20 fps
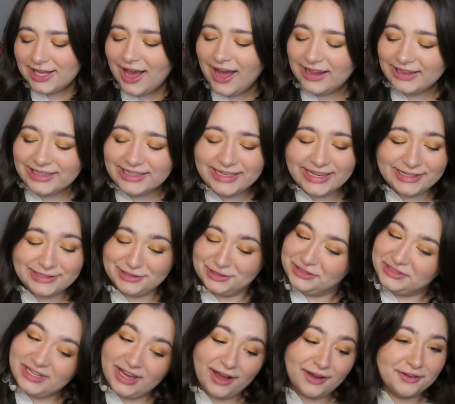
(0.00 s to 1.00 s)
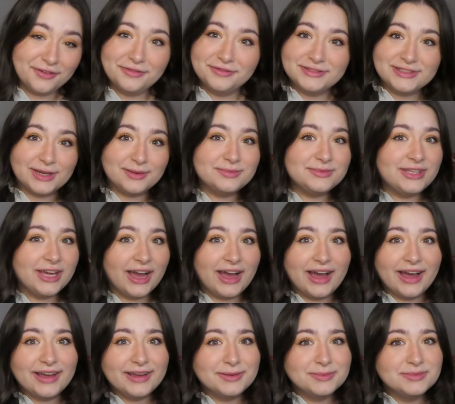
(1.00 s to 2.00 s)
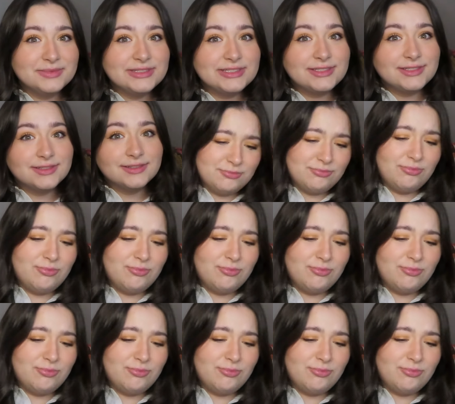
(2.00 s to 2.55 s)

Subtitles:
holidays are tough sometimes.